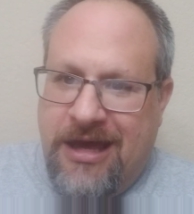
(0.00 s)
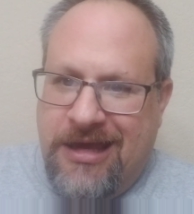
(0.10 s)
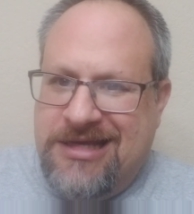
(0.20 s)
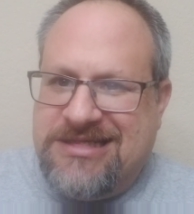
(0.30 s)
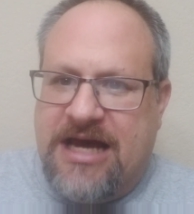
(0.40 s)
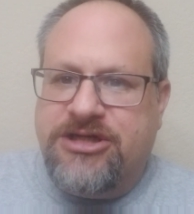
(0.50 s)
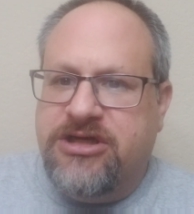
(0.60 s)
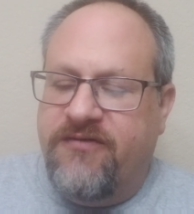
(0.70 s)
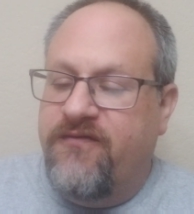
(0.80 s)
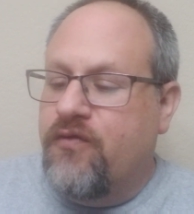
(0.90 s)
He's
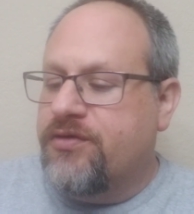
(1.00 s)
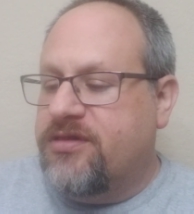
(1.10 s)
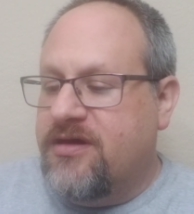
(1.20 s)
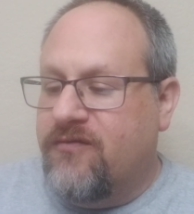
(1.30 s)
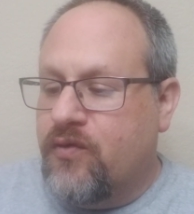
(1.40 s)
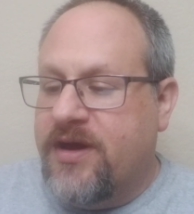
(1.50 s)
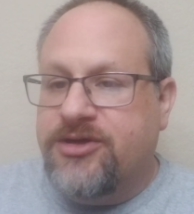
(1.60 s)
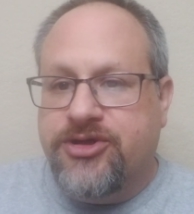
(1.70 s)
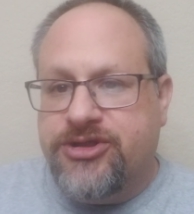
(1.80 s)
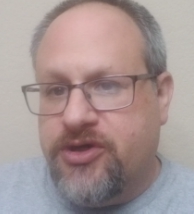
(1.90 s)
actually a 4th level
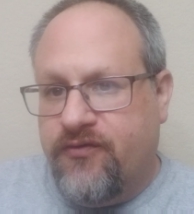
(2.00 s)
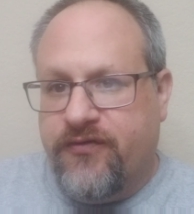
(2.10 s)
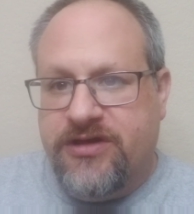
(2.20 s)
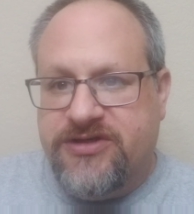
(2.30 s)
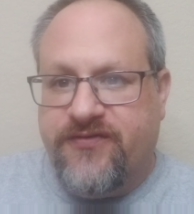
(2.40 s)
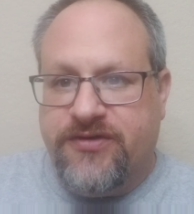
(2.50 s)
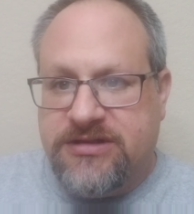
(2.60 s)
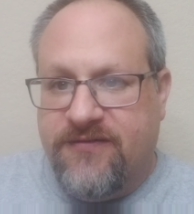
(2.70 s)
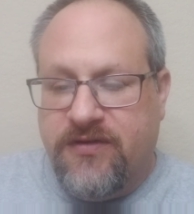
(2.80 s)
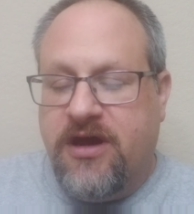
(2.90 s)
ranger, so for these first
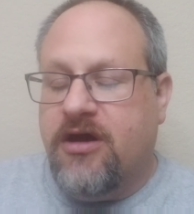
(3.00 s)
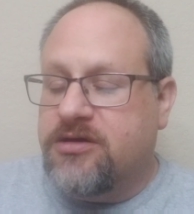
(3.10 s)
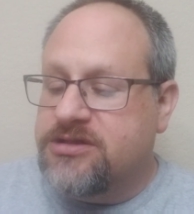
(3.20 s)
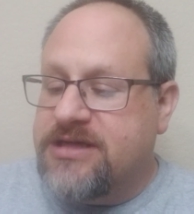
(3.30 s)
level characters,